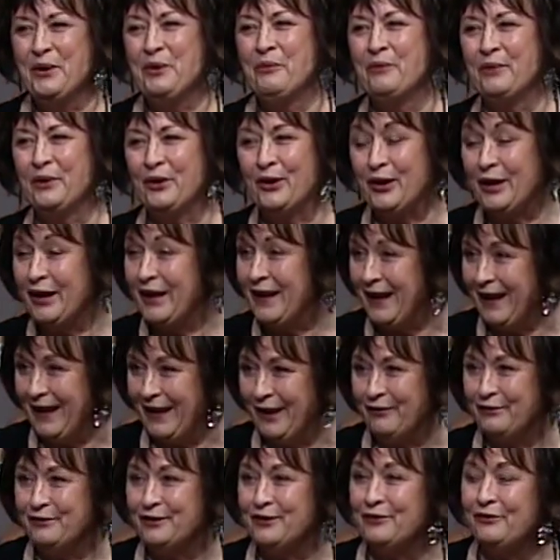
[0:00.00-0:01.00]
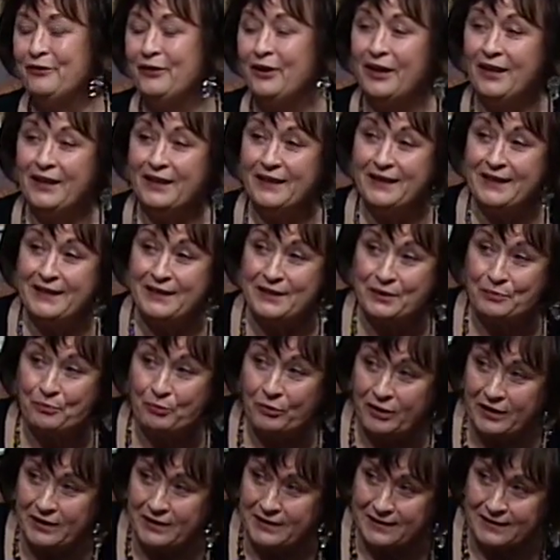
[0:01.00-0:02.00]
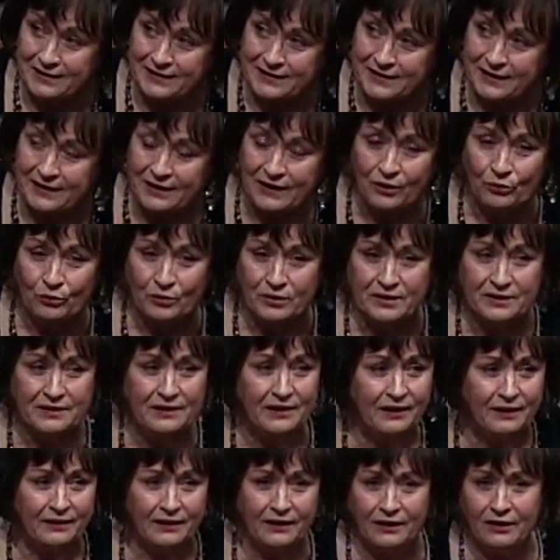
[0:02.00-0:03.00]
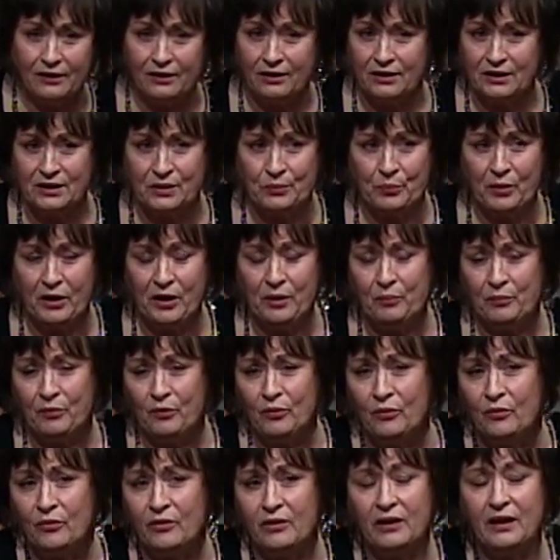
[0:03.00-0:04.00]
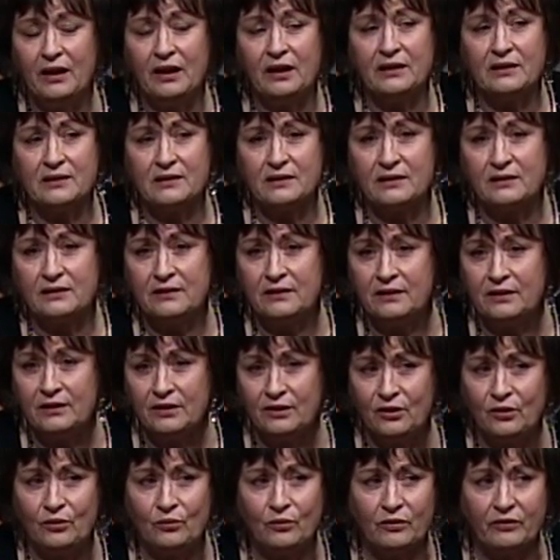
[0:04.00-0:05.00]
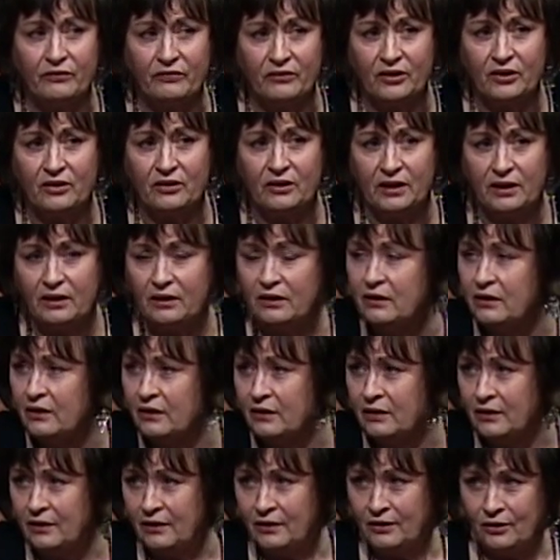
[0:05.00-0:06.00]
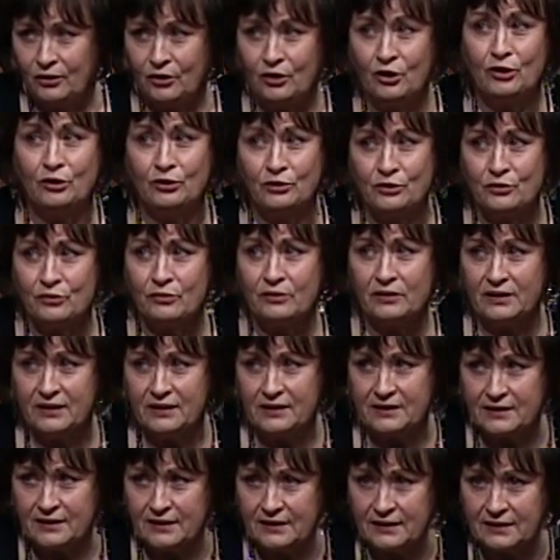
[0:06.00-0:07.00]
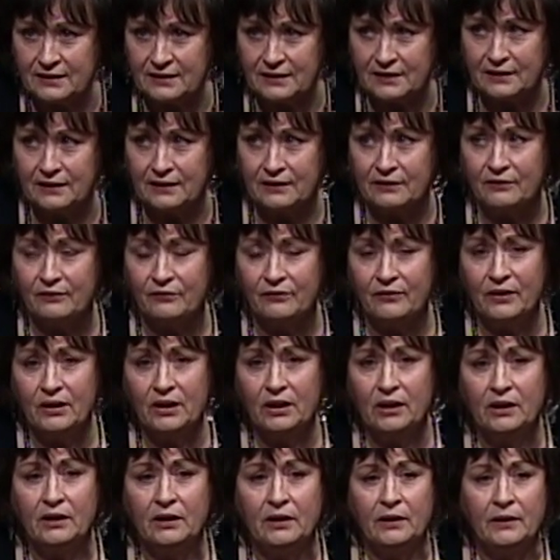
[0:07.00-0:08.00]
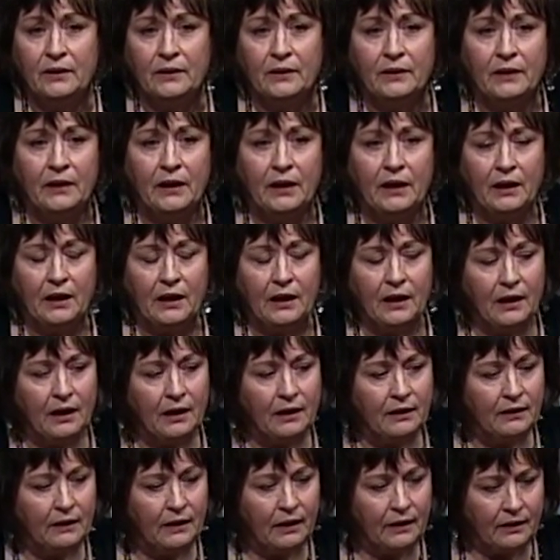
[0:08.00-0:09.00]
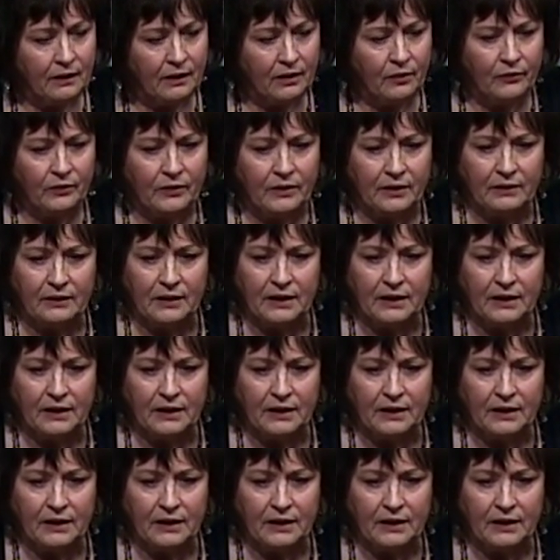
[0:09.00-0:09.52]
we're going to have to follow his presence. And there was nothing God's people were asked to do. We're very culturally sensitive. And I, I know that